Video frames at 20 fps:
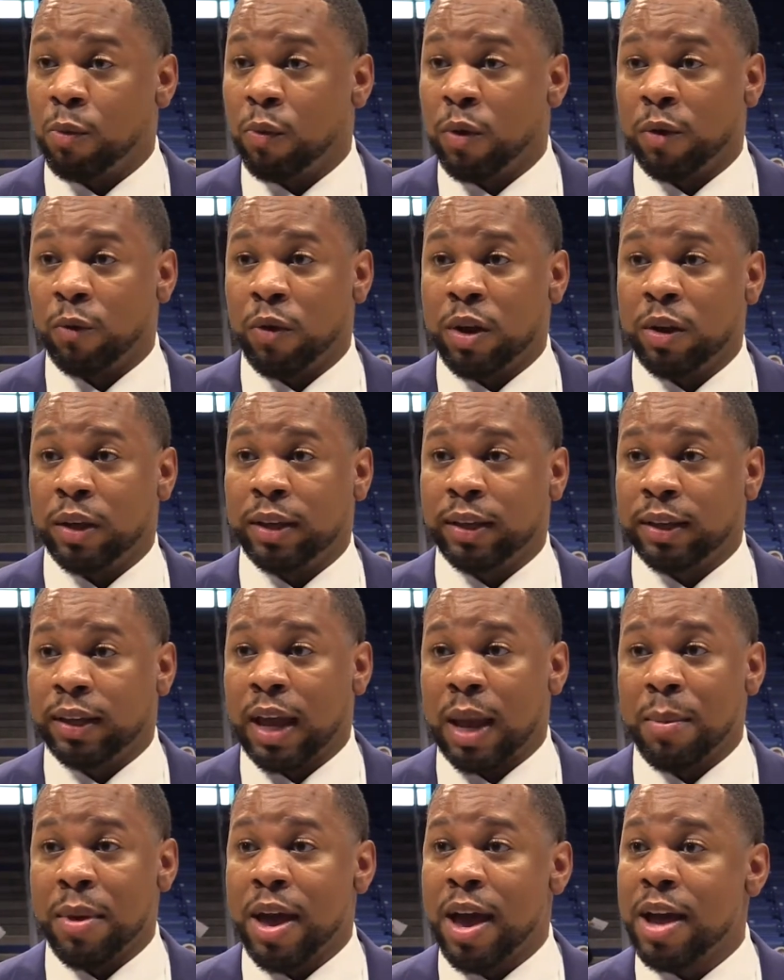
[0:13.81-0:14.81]
We
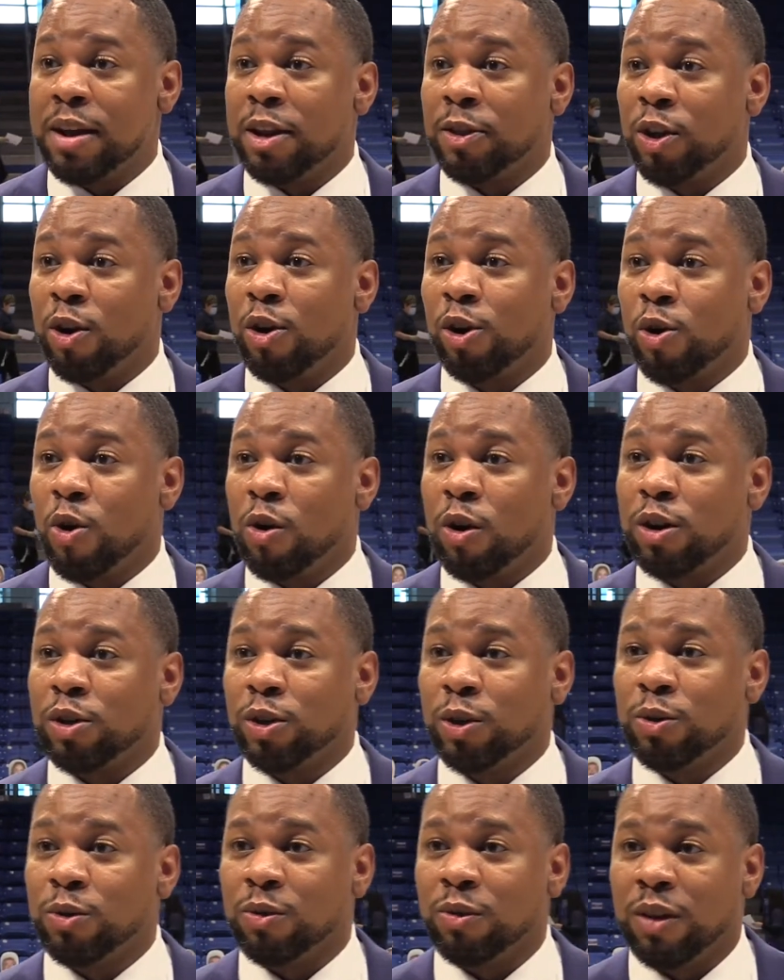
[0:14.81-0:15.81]
came ahead in the third quarter,
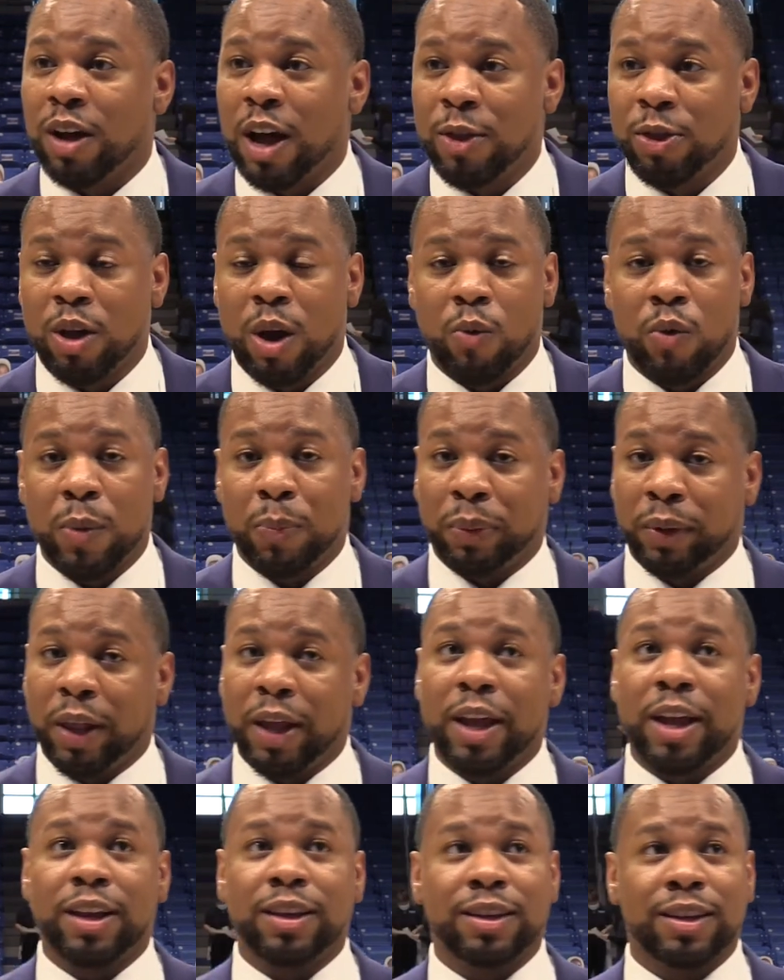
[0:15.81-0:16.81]
too. I thought we
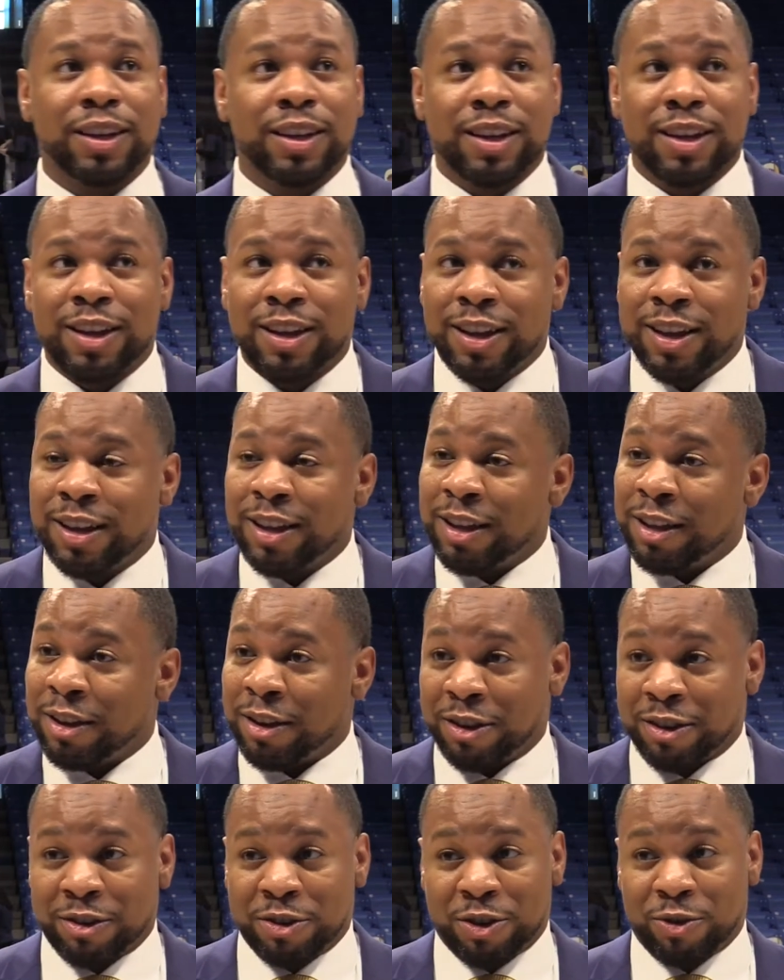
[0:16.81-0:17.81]
played,
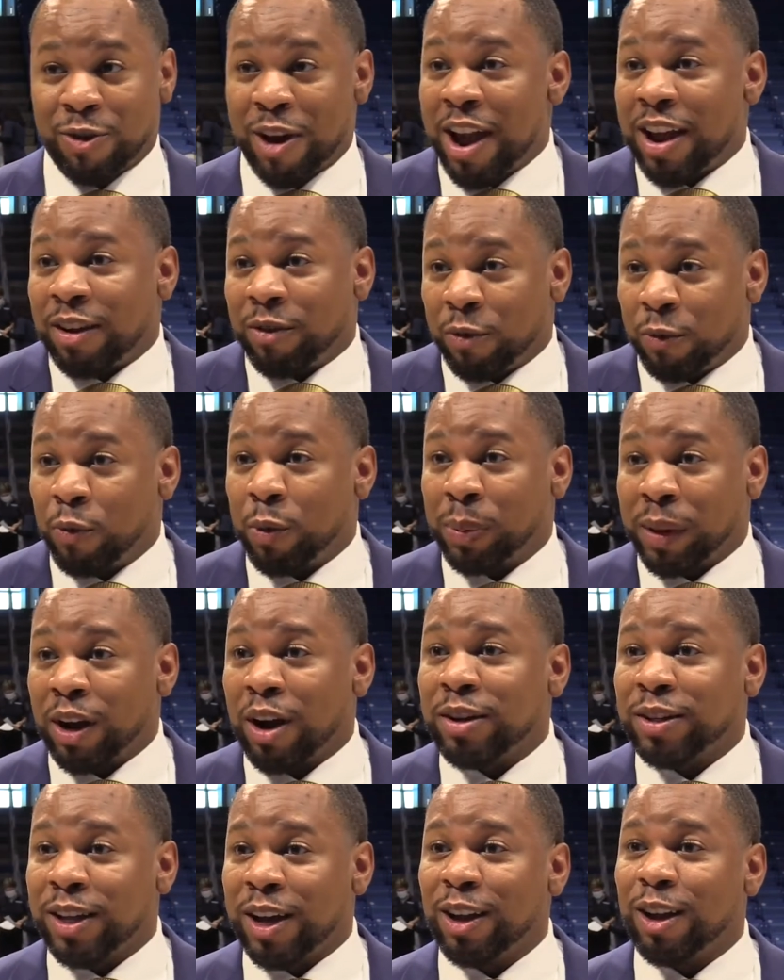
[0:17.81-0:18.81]
you're right, we played
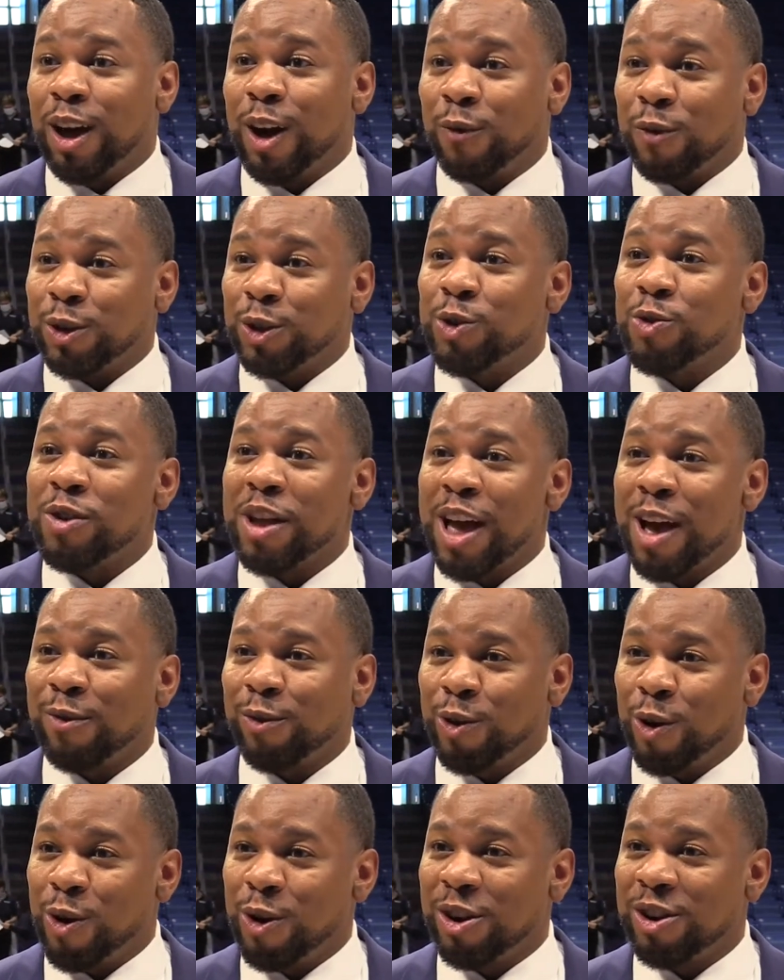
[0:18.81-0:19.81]
our tail off for 2.5
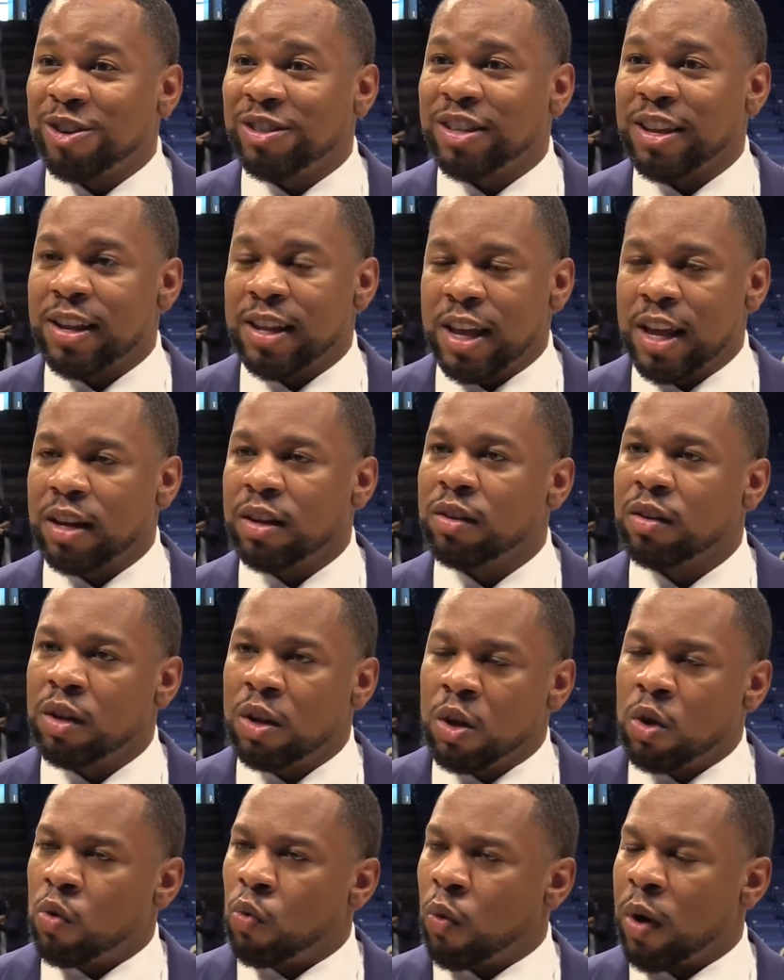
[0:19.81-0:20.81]
quarters, and then
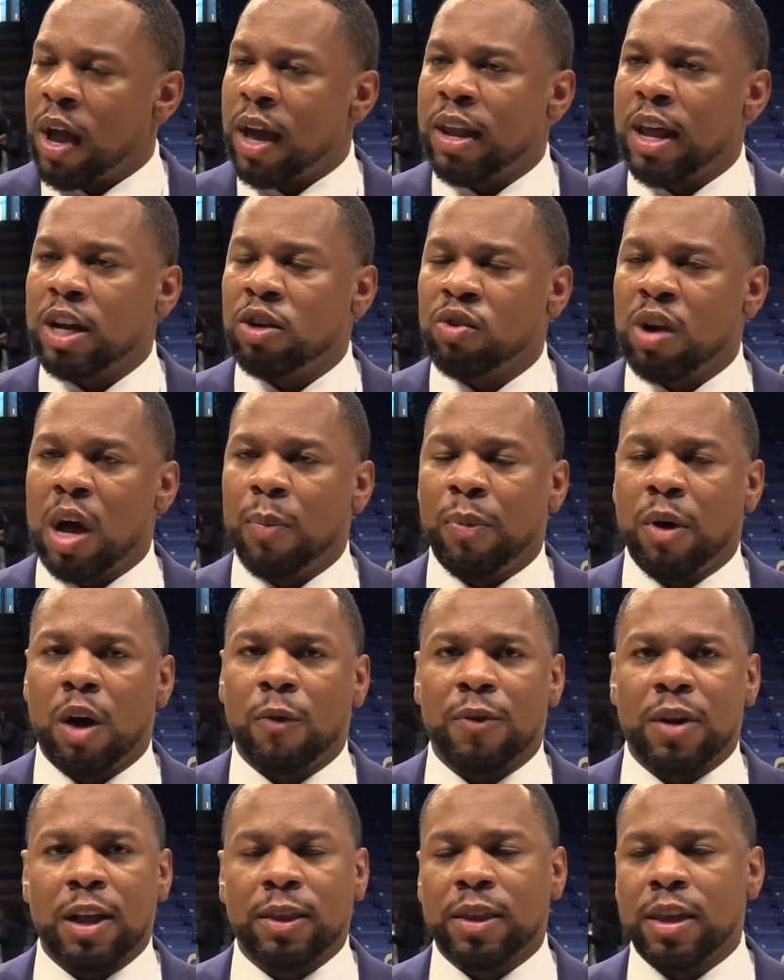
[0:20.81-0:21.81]
we had that drop
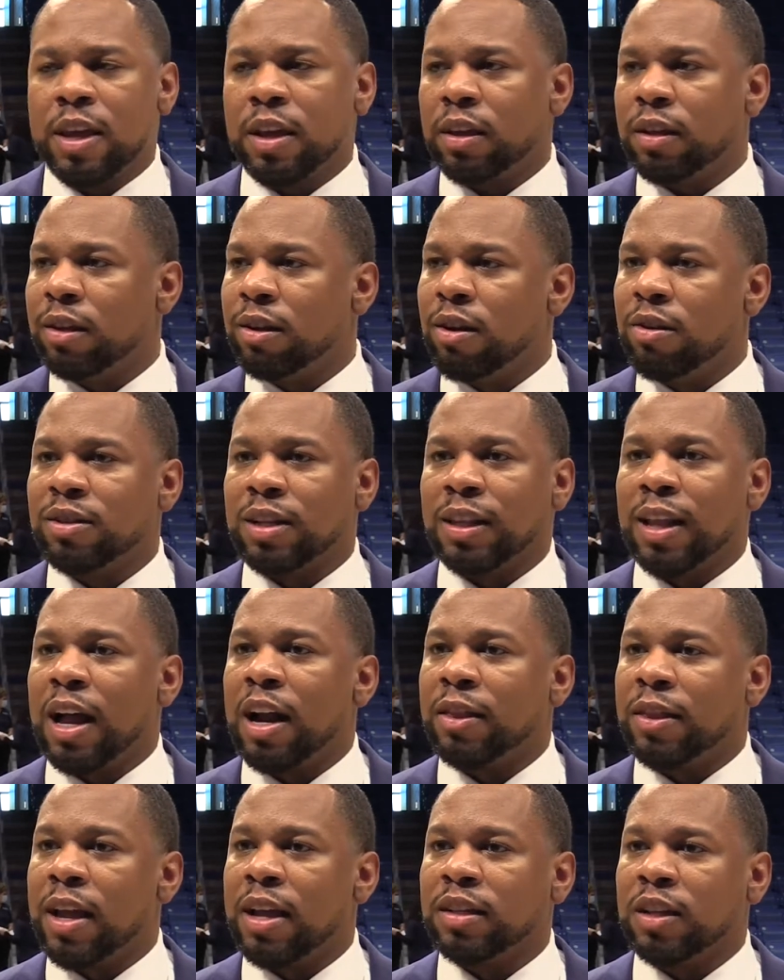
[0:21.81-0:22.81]
off. And I think, you know, there's a lot
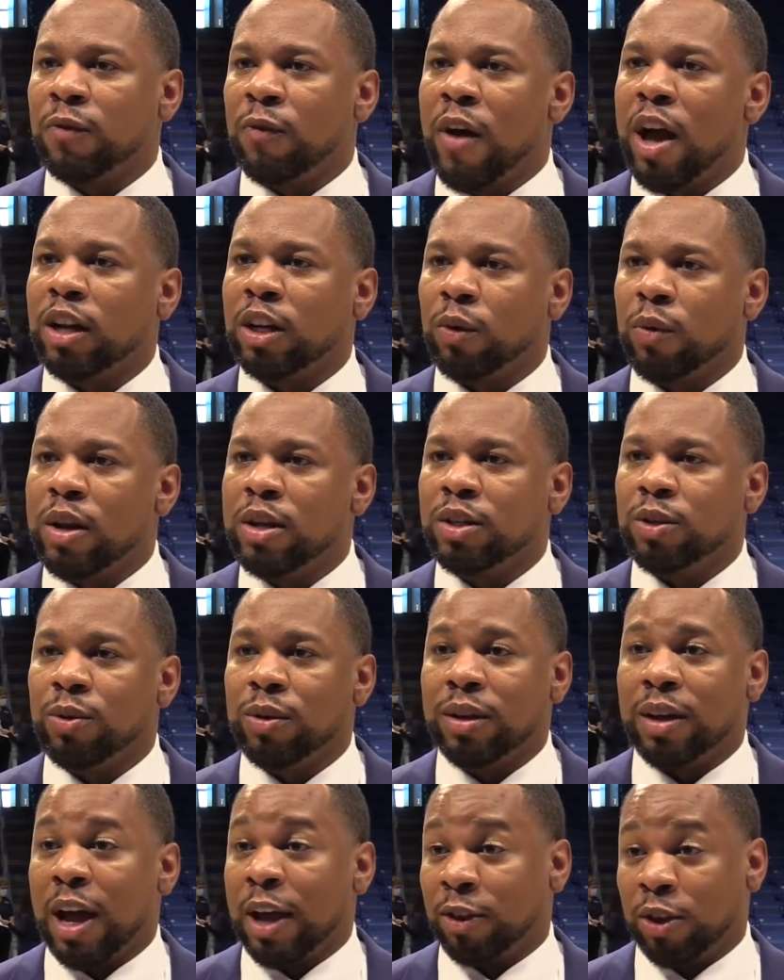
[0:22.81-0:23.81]
of things that factor into
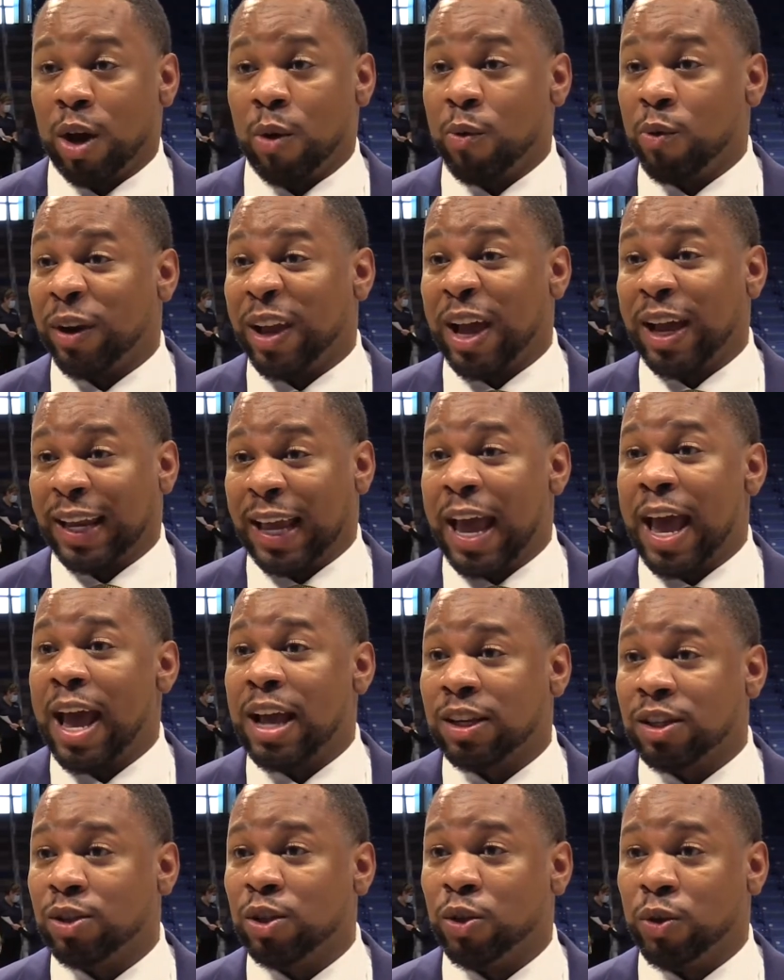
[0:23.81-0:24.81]
it. I thought we got
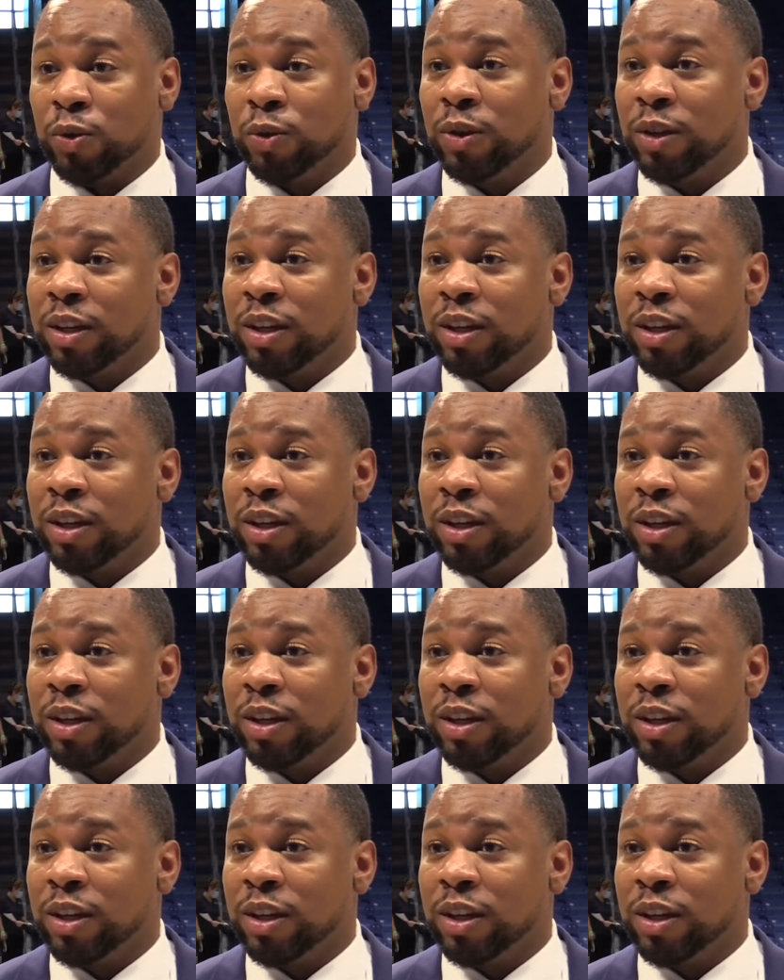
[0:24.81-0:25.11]
gas, too.